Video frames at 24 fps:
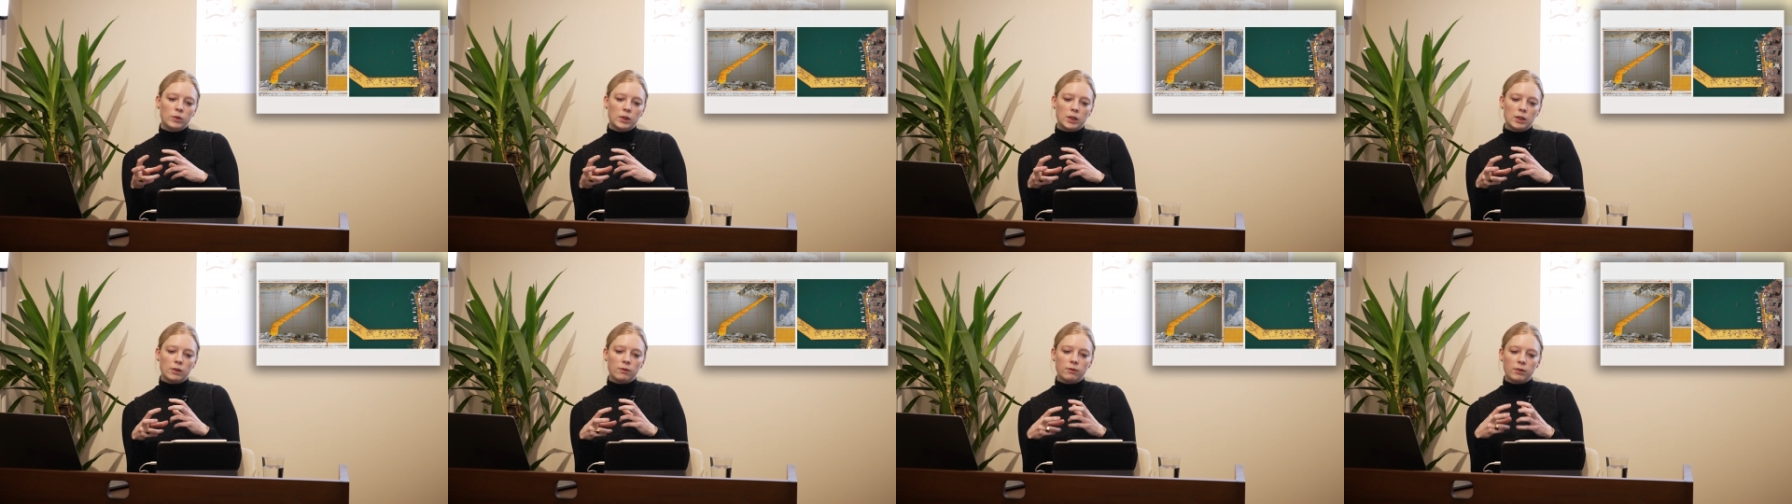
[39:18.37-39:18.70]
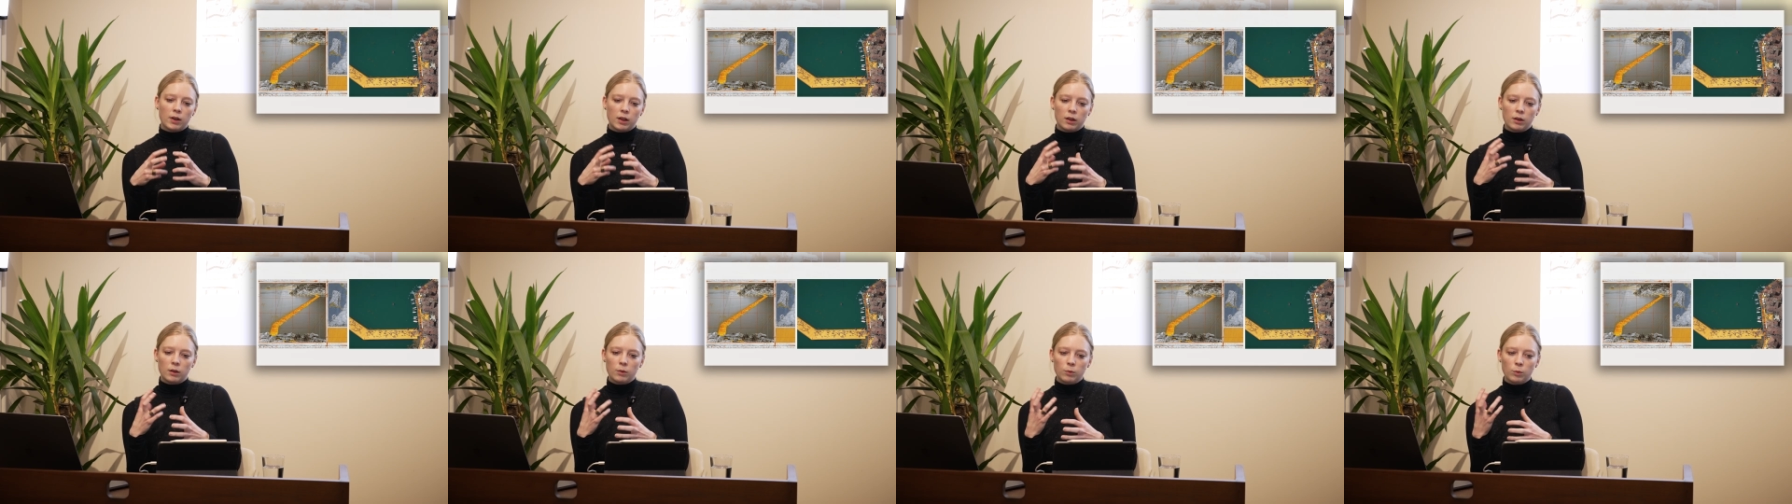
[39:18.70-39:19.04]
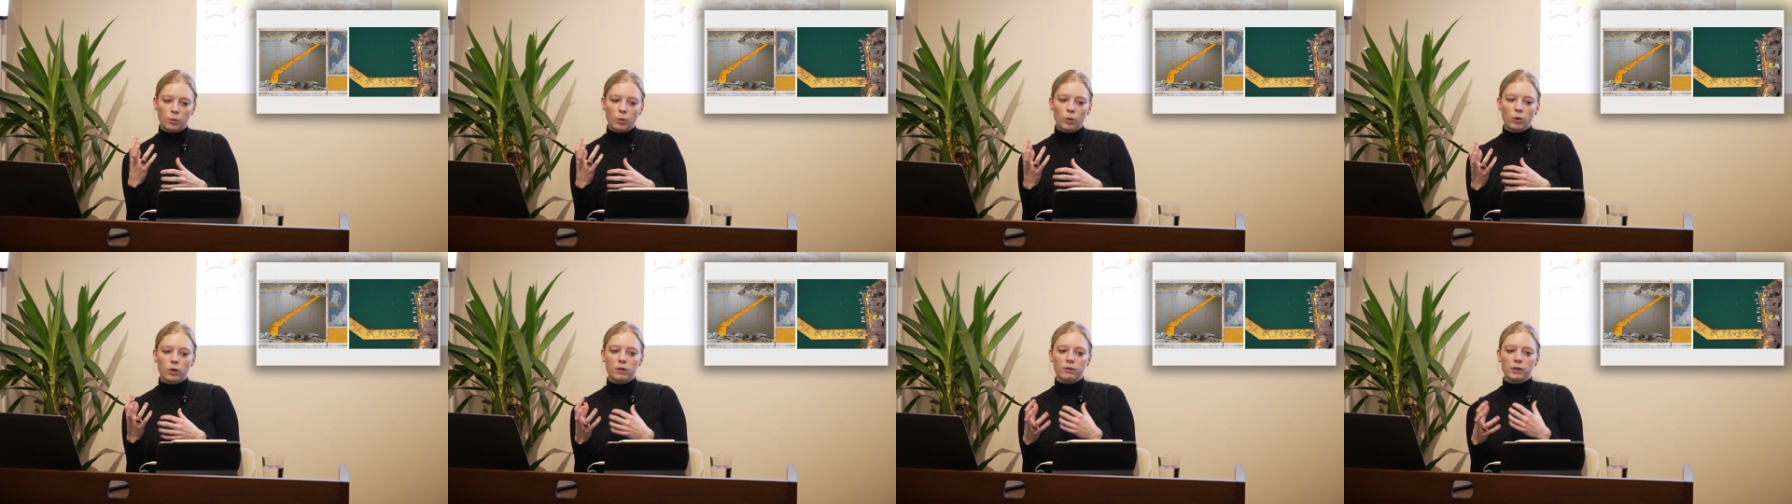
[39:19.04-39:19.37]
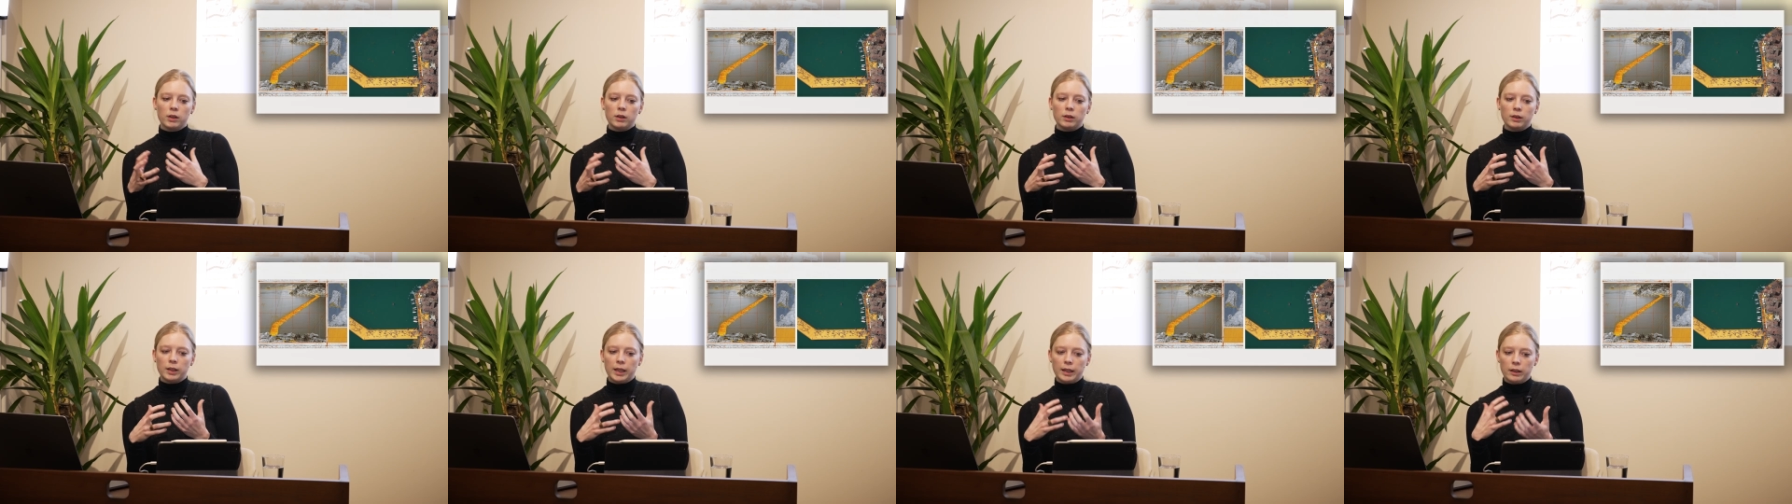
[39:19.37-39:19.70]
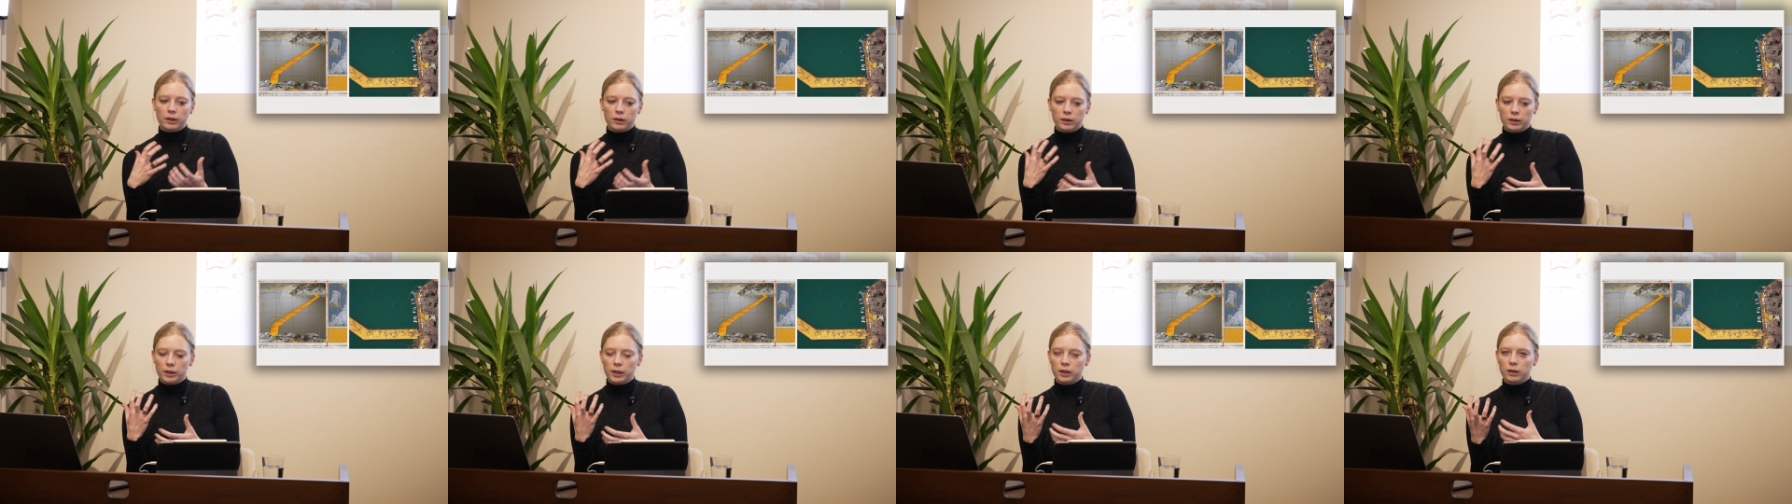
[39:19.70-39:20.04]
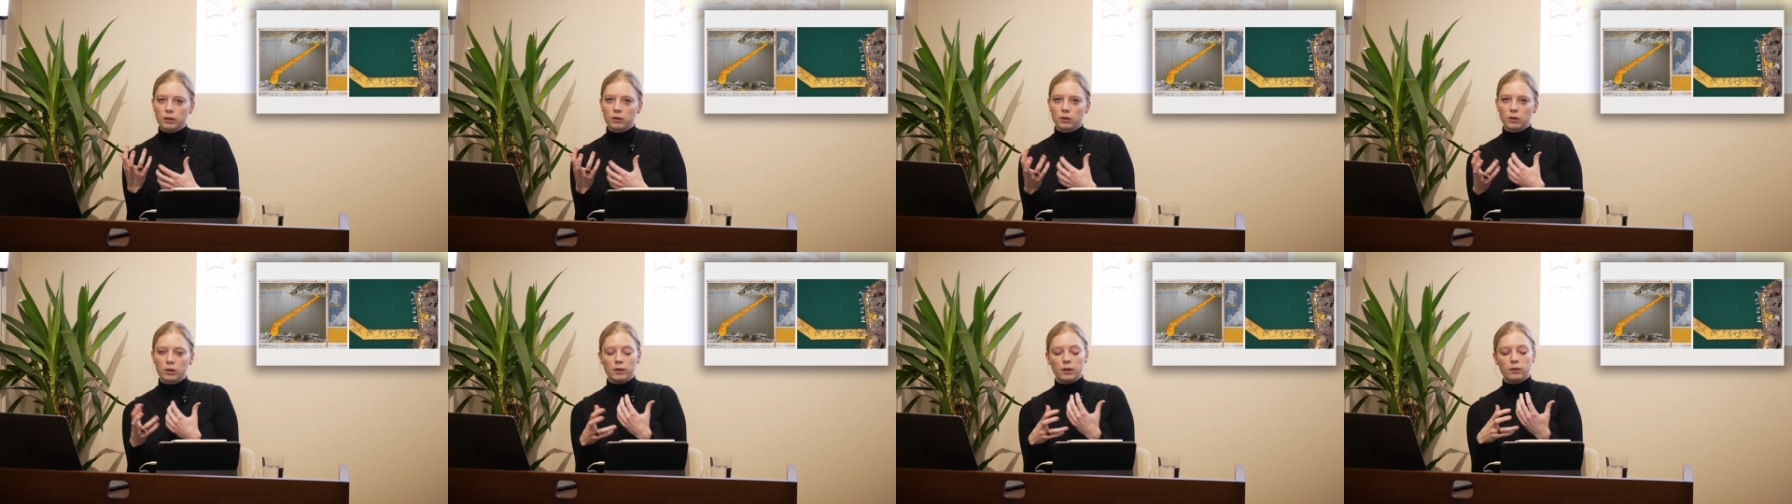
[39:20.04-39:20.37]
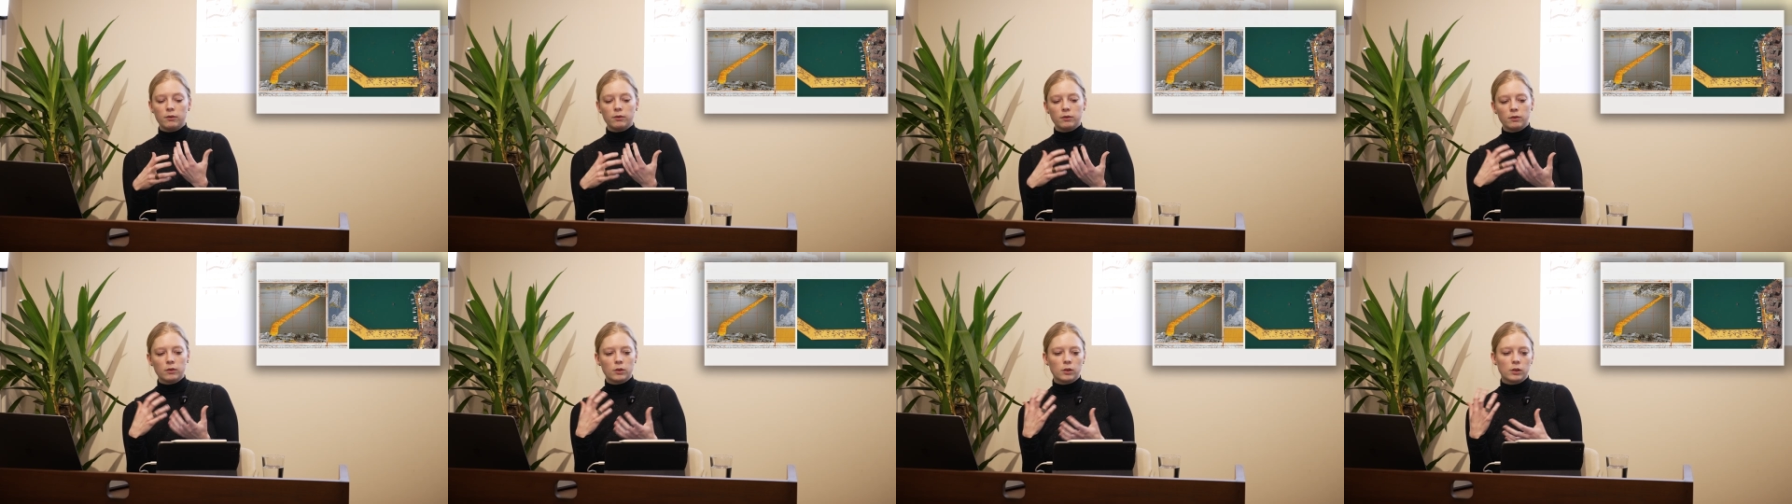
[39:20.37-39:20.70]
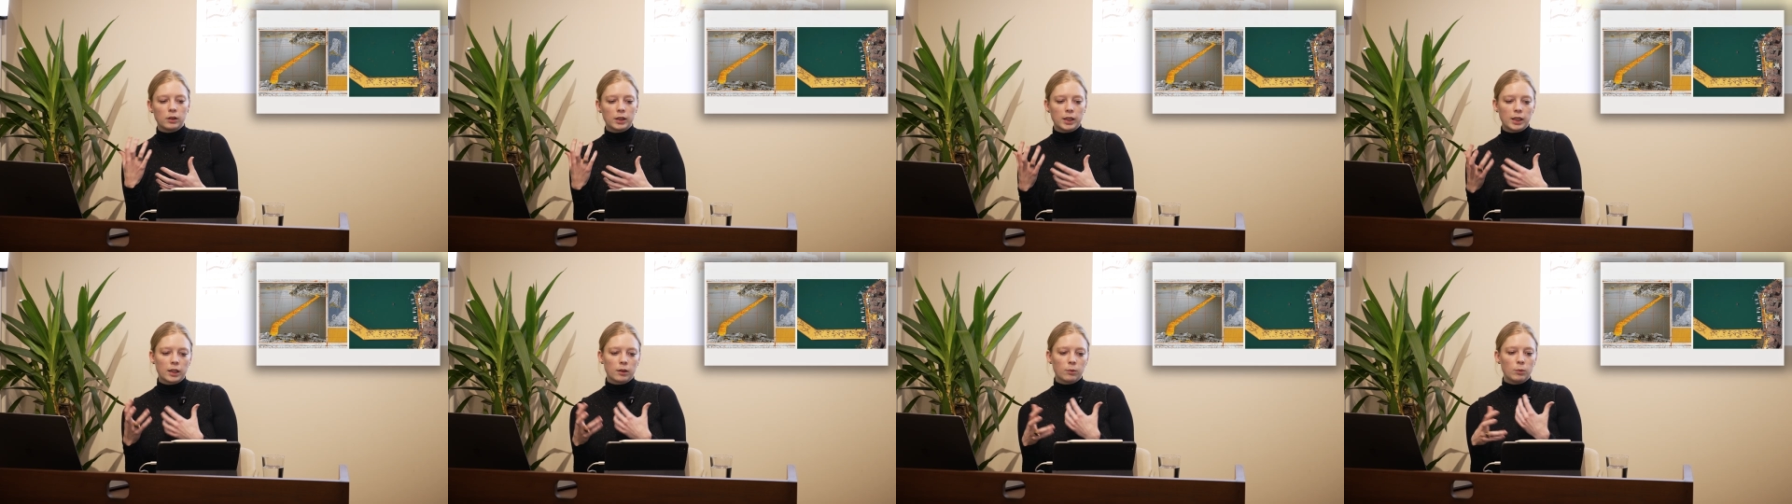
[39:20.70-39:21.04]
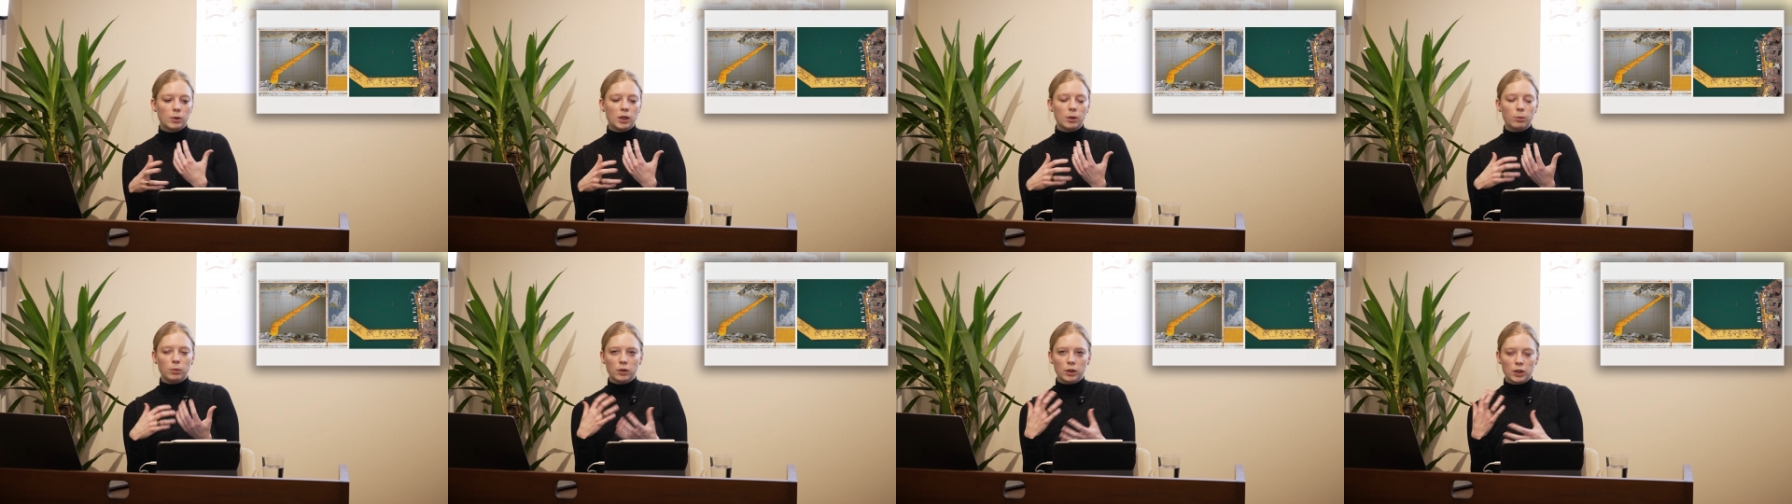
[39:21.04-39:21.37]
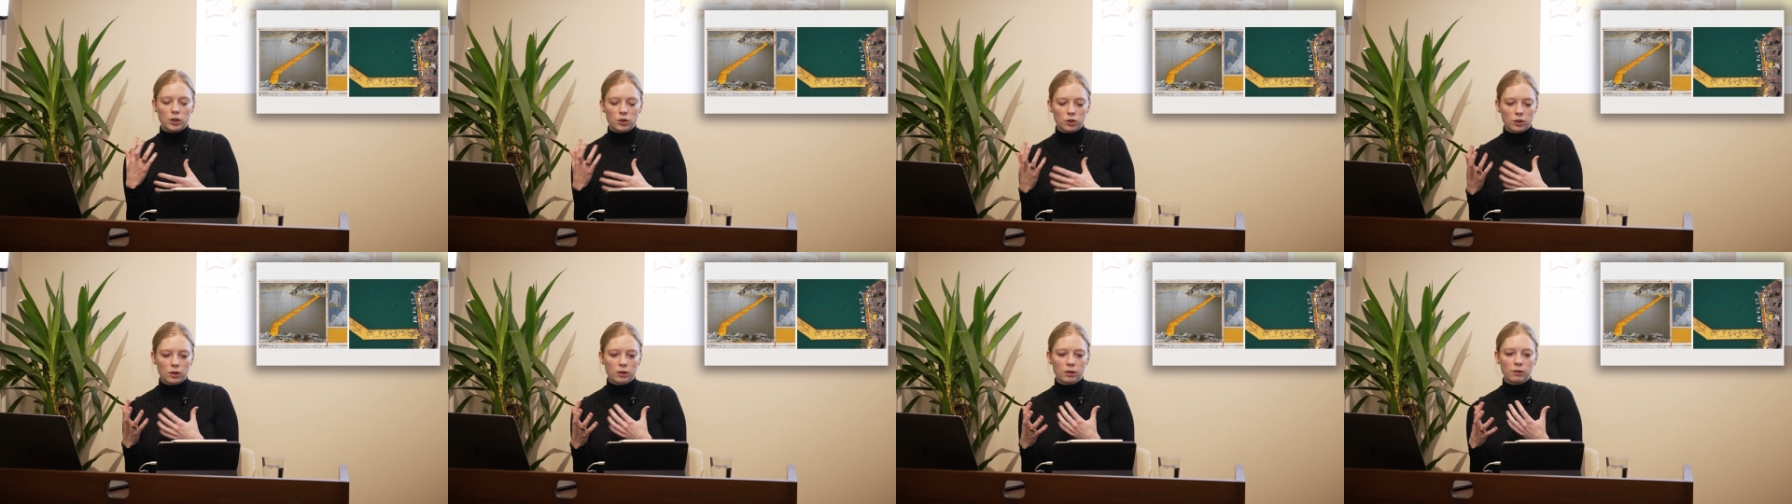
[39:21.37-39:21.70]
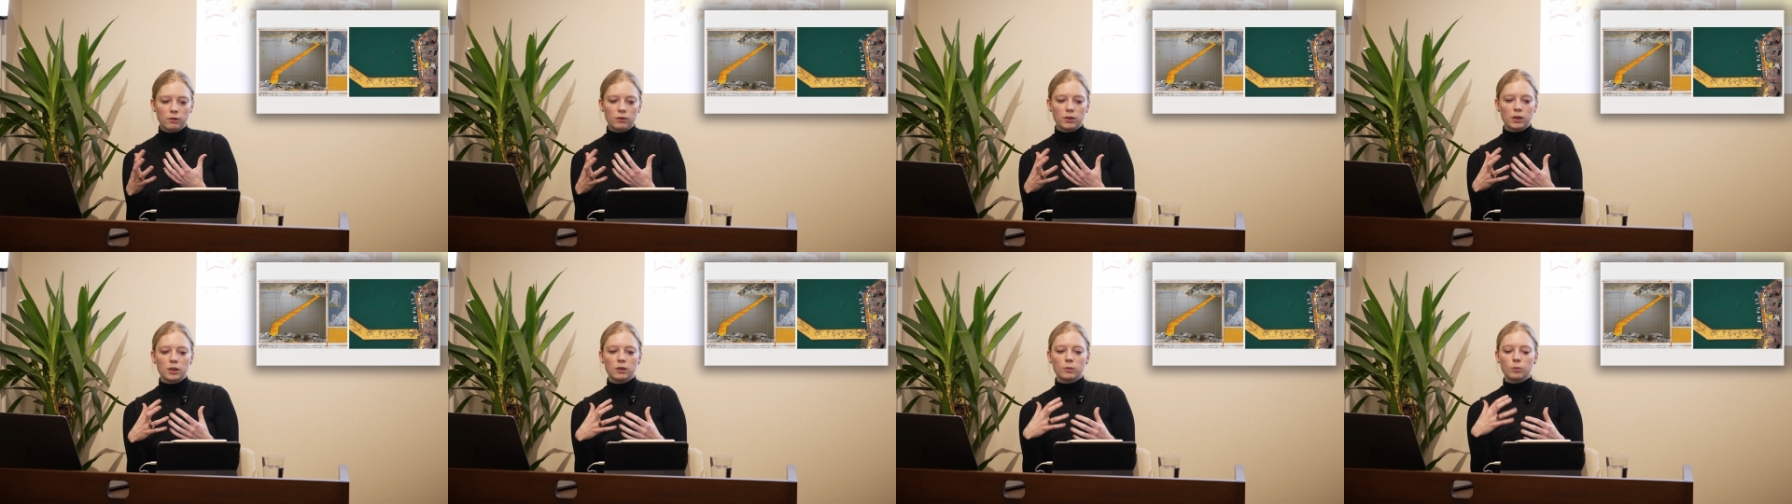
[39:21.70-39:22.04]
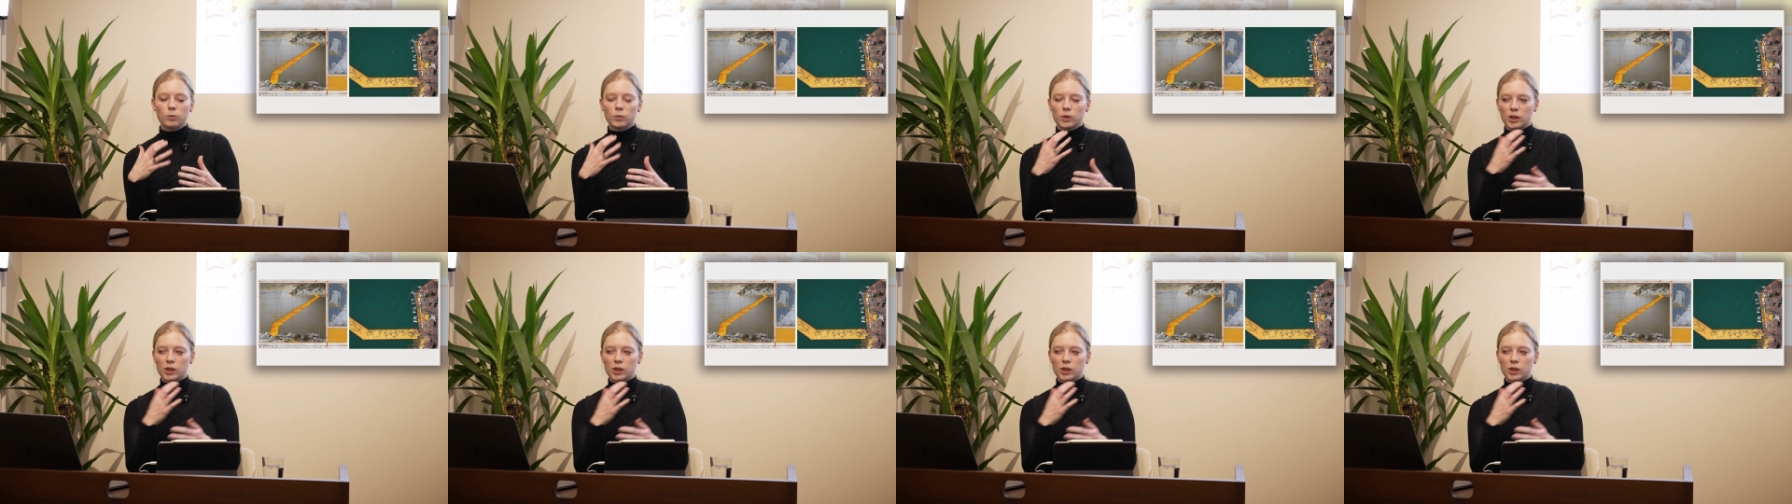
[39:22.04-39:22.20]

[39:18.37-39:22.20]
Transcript: develop more of a layering or like manipulation of the